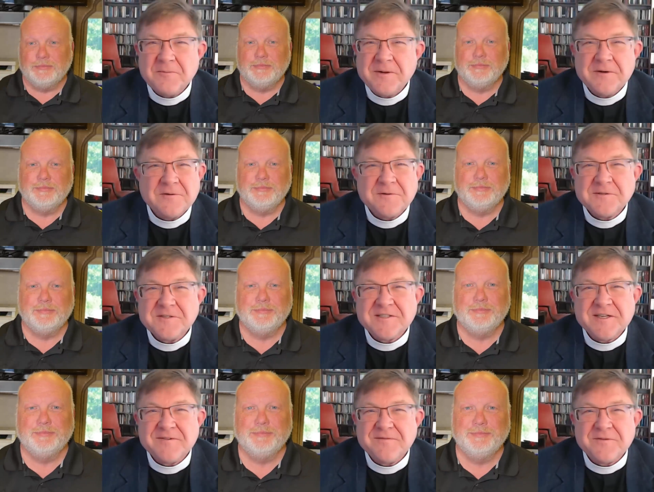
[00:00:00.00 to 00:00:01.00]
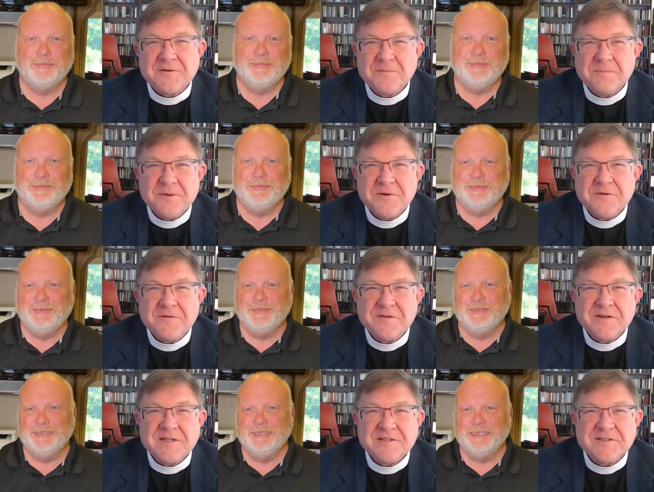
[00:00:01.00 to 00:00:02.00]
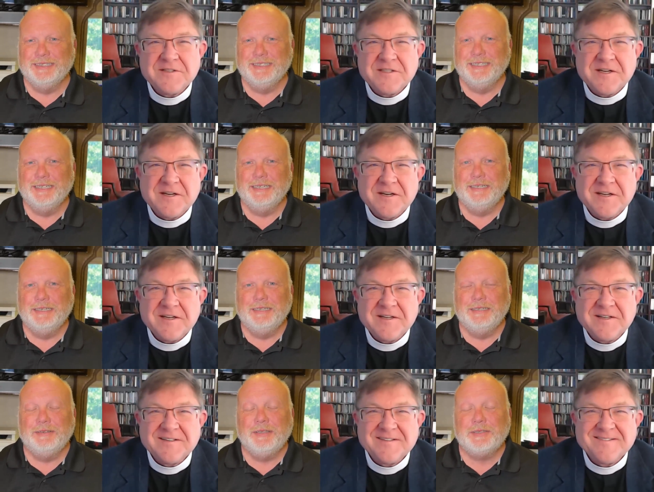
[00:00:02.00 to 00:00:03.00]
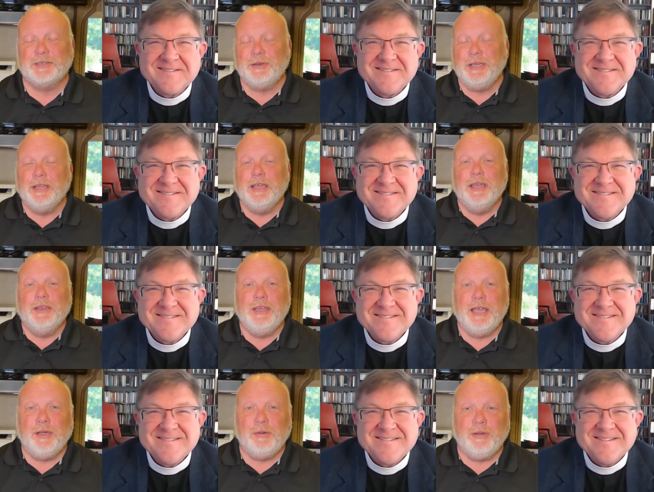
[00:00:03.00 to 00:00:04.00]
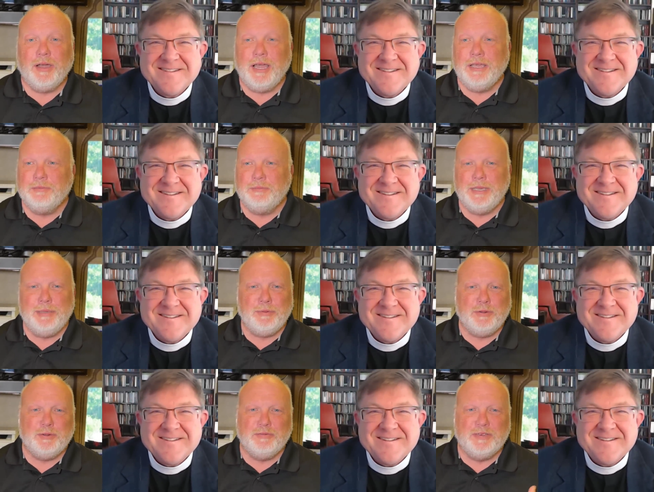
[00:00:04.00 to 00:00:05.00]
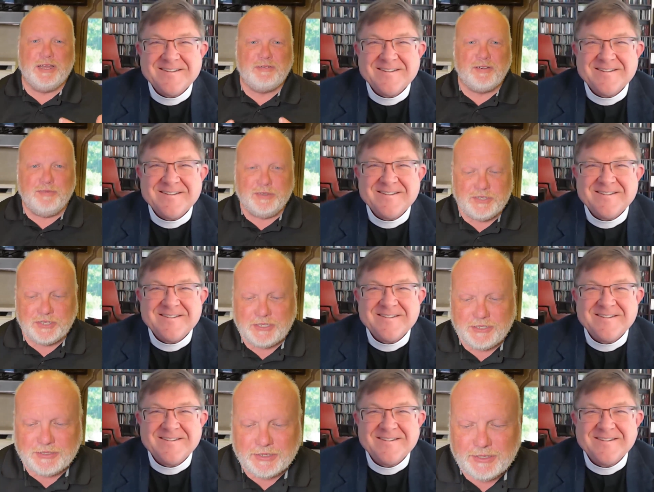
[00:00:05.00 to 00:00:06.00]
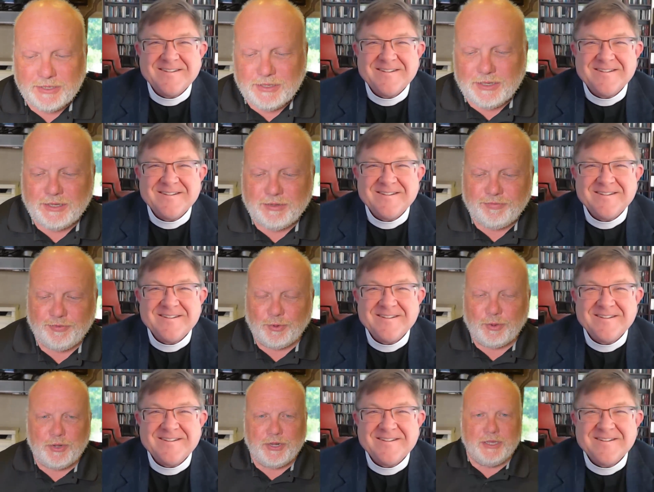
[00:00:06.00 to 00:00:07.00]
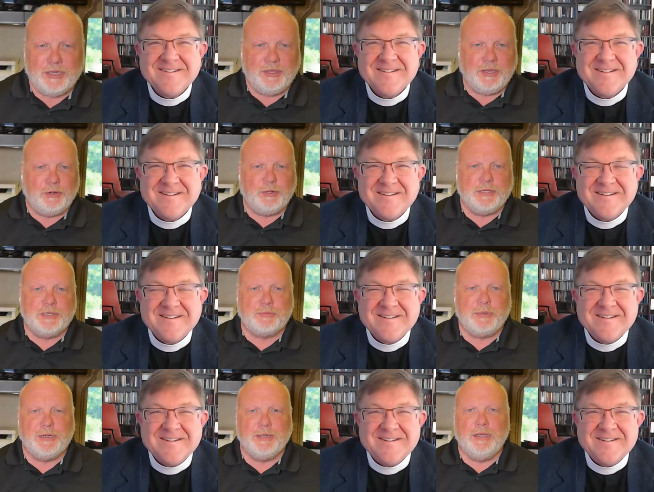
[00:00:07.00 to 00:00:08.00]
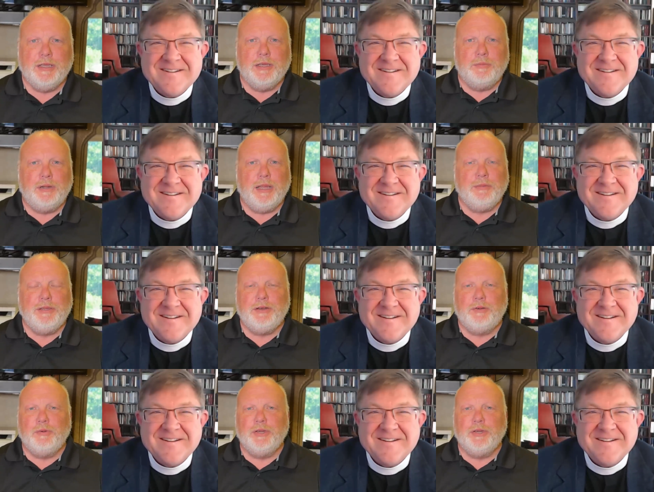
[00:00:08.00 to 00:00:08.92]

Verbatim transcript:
Speaker 1: be all set for a beautiful Easter Sunday.
Speaker 2: That's great. Now, I people who've never visited uh, Florida in the early spring probably don't